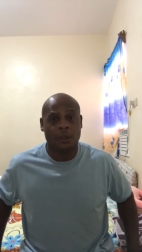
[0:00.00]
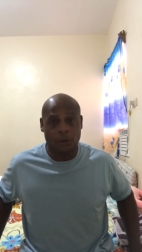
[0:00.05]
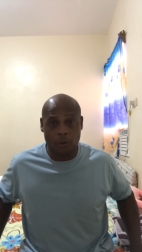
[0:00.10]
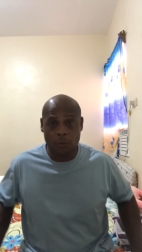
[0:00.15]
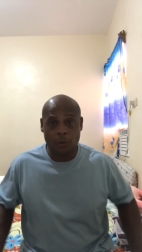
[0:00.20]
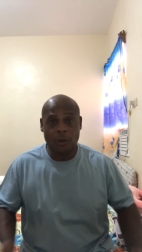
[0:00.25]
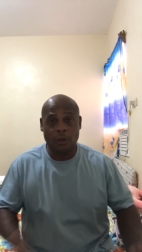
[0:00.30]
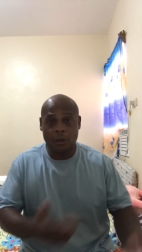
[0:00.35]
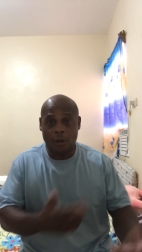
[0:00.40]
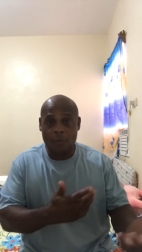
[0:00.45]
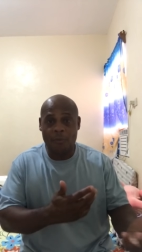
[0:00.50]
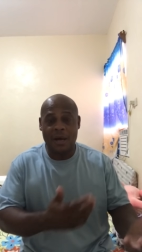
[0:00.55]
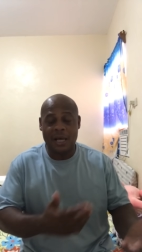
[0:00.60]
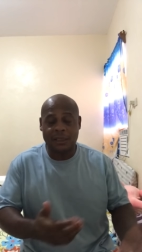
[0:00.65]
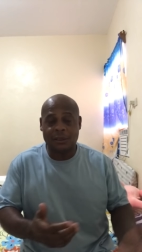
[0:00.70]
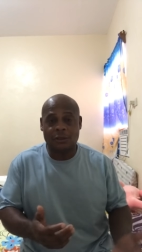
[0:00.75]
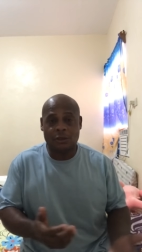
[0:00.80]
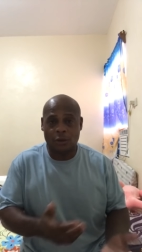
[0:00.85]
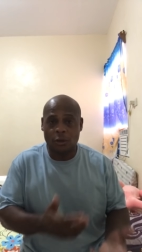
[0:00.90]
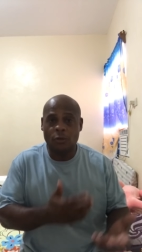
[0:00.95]
You want to go
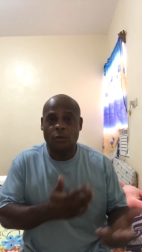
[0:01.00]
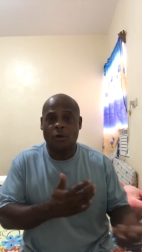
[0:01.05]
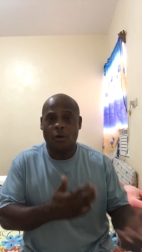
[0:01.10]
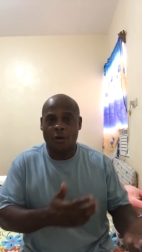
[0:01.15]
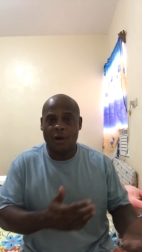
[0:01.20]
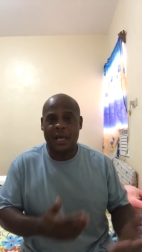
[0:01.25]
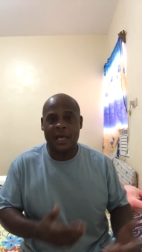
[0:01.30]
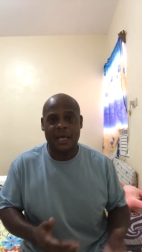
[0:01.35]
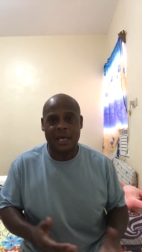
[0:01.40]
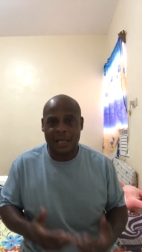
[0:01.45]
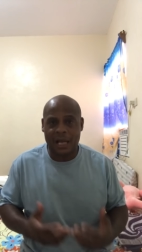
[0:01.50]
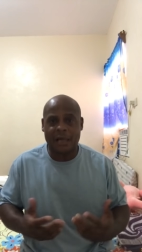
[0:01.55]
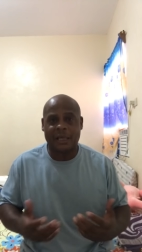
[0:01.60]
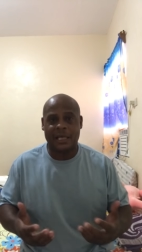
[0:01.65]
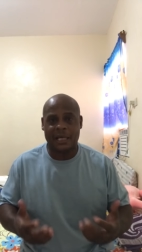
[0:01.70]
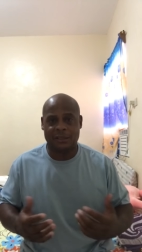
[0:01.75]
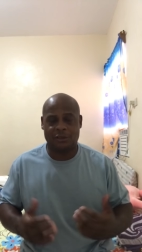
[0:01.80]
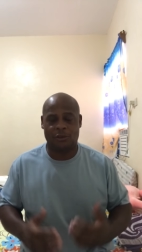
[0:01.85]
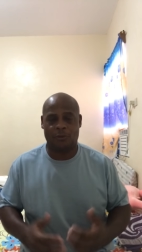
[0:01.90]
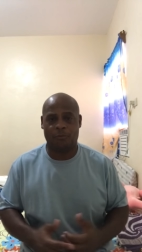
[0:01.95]
back to school? Go ahead, I
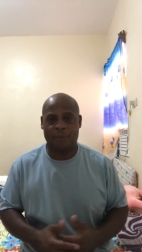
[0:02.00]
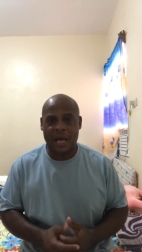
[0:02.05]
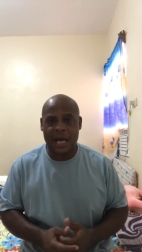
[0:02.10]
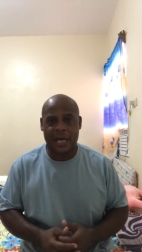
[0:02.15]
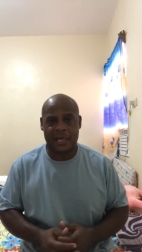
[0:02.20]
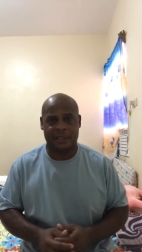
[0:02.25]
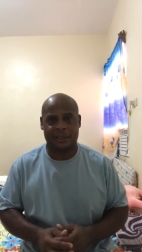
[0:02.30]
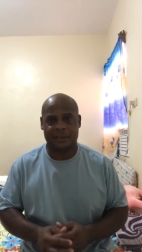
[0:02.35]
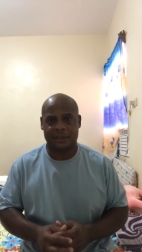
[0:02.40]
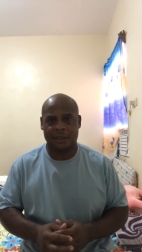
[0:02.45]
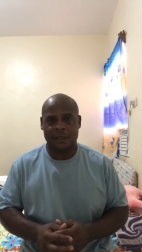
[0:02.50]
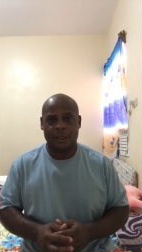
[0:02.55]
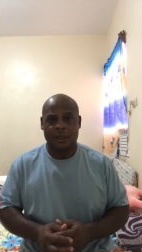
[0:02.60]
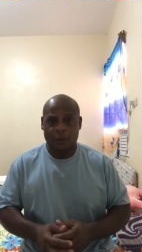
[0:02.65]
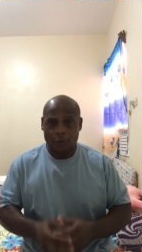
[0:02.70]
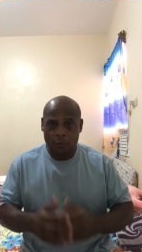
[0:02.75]
got your back.